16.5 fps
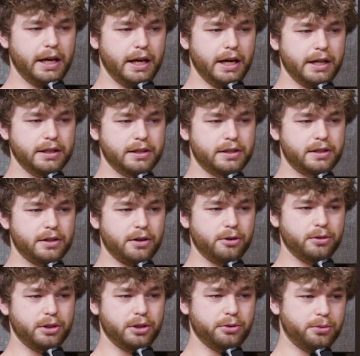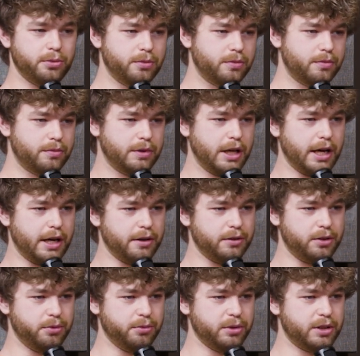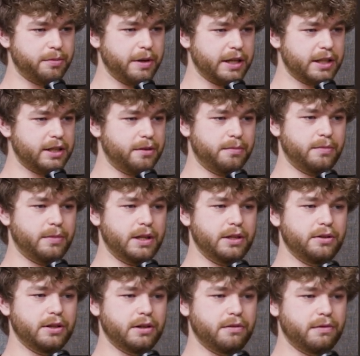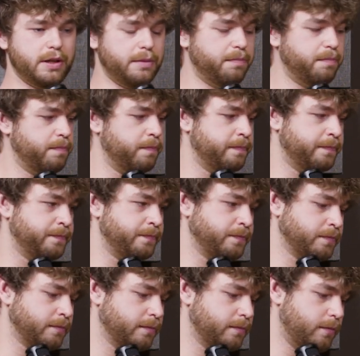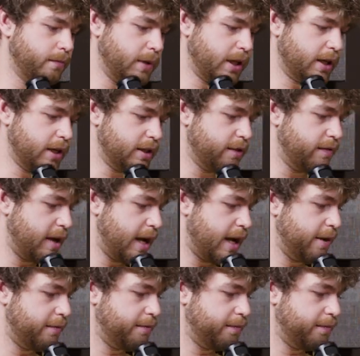And so you respect him and you love him because of that.